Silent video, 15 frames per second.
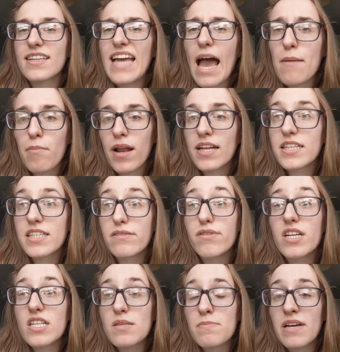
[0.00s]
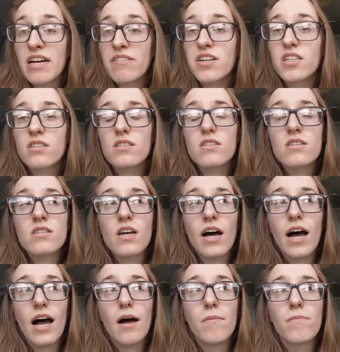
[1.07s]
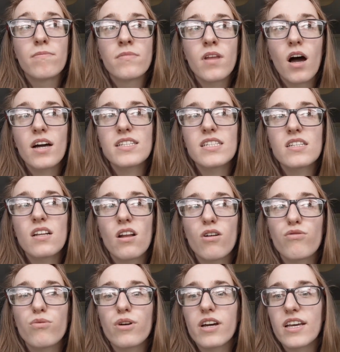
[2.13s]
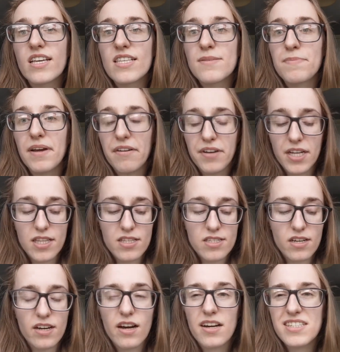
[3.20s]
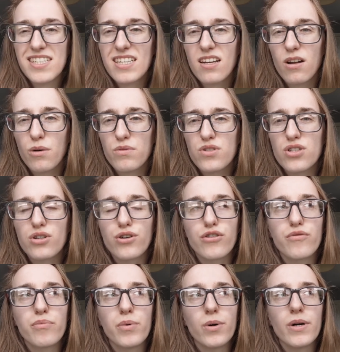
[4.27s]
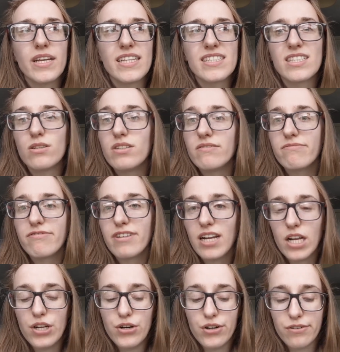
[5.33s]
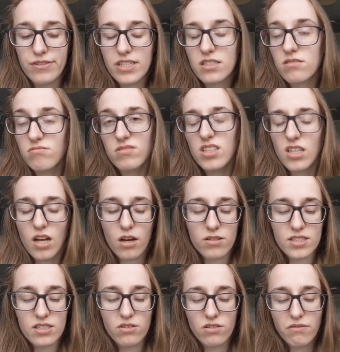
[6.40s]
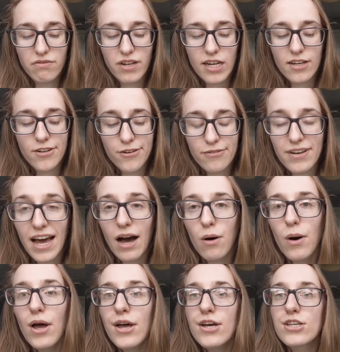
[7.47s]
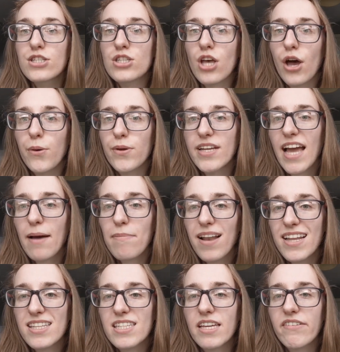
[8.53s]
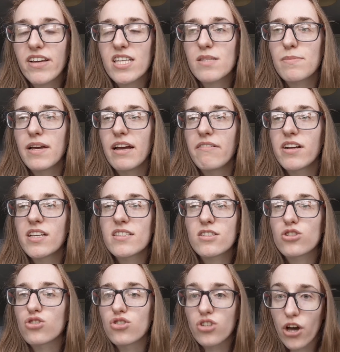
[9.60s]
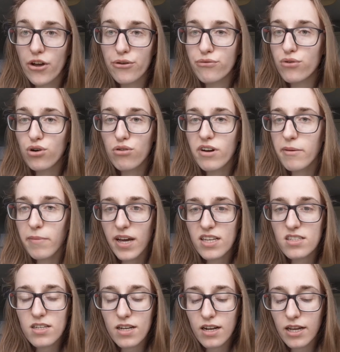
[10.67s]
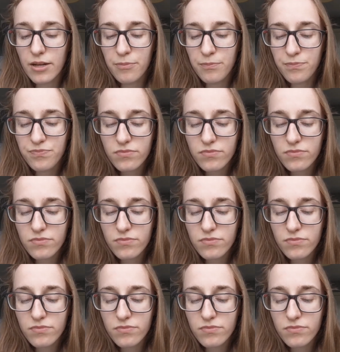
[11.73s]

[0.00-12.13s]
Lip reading: Get plenty of experience. I did a lot of work experience. I did a lot of stuff, but it still didn't feel enough. It's, you know, it still didn't feel enough now. So get plenty of experience and just go for it, basically.